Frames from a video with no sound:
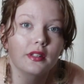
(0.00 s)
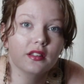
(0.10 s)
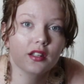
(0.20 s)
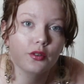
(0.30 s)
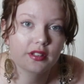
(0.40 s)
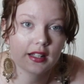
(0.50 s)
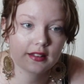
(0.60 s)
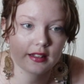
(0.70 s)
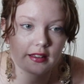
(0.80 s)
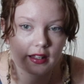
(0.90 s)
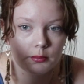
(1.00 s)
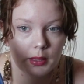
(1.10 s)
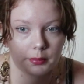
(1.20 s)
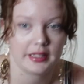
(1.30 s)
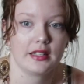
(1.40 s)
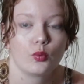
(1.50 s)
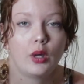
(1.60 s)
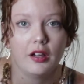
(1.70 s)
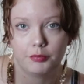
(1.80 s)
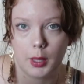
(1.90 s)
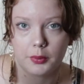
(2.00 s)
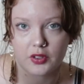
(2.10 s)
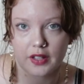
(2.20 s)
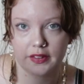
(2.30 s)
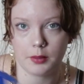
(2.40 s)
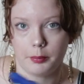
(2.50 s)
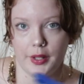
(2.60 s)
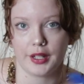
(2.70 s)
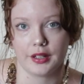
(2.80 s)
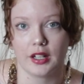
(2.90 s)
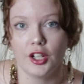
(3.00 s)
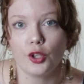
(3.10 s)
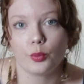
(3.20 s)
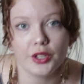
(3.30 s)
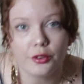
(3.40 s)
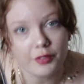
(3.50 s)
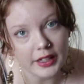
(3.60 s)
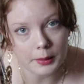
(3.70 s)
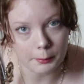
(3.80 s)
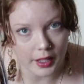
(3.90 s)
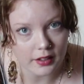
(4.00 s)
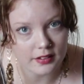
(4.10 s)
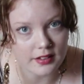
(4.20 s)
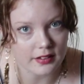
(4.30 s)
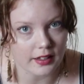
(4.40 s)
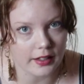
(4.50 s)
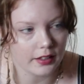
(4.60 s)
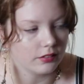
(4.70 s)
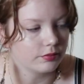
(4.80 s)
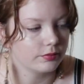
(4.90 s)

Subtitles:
it's so sudsy that my plants will have bubbles on them, but when you're fighting bugs, it's like